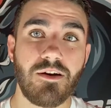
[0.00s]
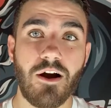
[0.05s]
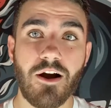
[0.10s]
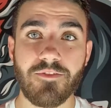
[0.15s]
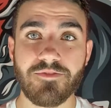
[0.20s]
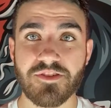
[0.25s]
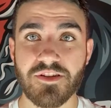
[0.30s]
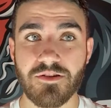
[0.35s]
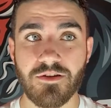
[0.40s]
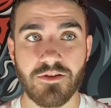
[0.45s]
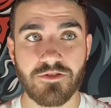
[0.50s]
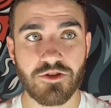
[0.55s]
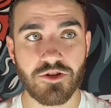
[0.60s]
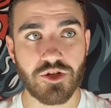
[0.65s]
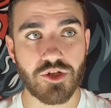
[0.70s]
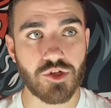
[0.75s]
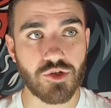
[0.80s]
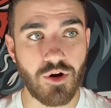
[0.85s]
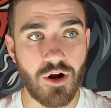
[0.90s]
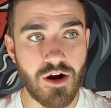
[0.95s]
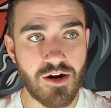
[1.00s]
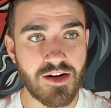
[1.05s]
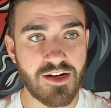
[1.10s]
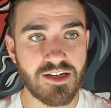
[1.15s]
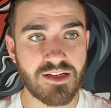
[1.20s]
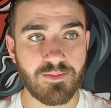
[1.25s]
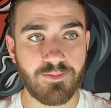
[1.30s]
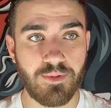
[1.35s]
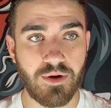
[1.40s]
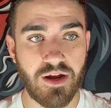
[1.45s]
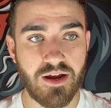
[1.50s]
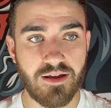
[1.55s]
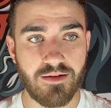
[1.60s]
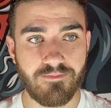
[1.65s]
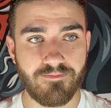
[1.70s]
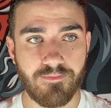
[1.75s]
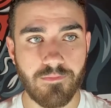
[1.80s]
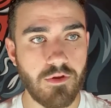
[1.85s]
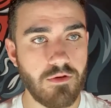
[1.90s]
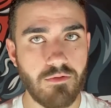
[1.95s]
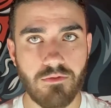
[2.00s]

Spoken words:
obviously not the strongest, but